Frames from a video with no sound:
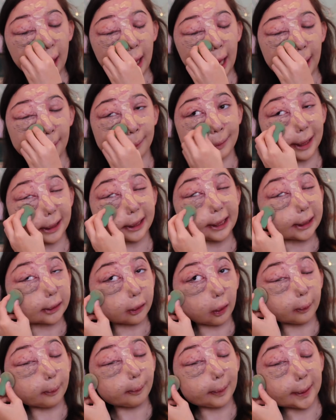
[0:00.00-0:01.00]
It is
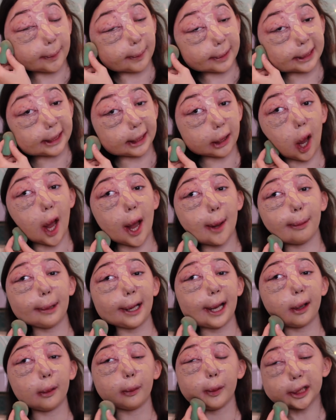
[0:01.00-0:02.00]
on BBC
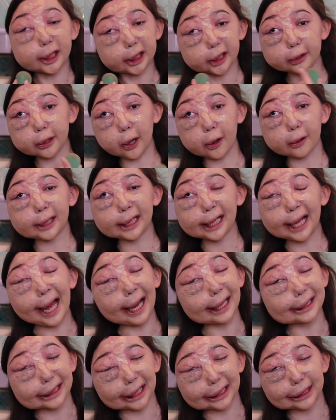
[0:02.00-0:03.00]
iPlayer, which is only
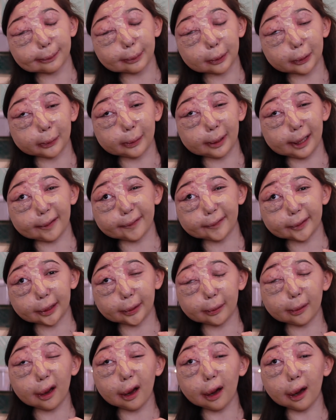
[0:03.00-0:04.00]
accessible if
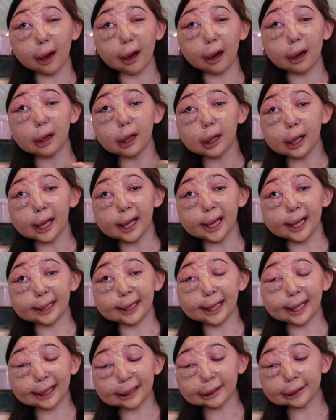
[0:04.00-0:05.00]
you are in
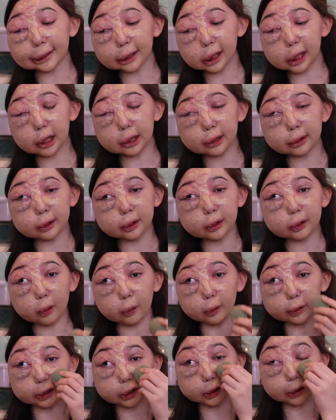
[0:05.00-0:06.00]
England
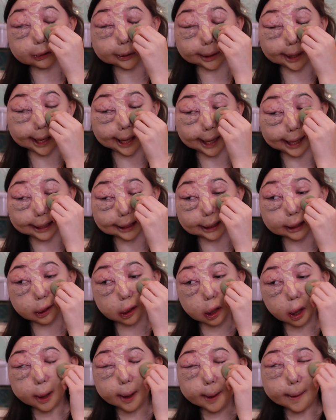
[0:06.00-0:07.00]
or the UK.
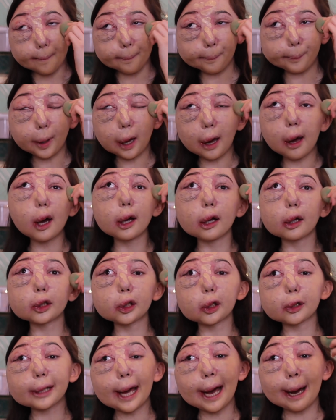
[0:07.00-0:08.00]
But
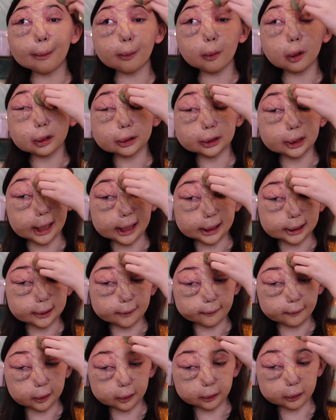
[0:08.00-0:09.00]
you can watch the
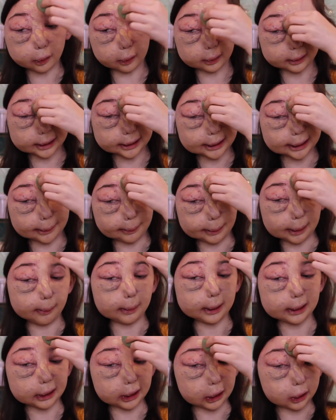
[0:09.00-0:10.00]
interviews on the
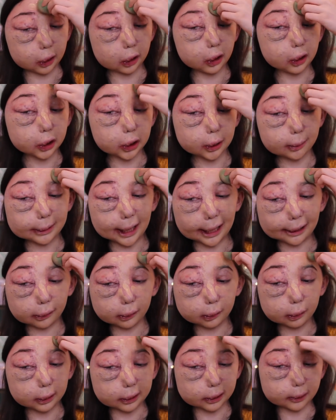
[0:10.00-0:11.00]
CBBC YouTube
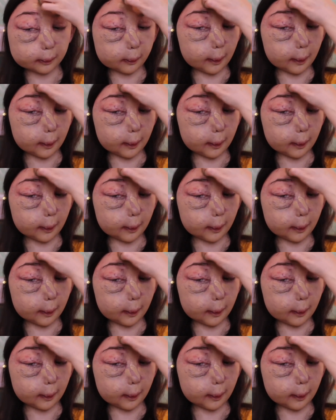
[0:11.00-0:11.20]
channel as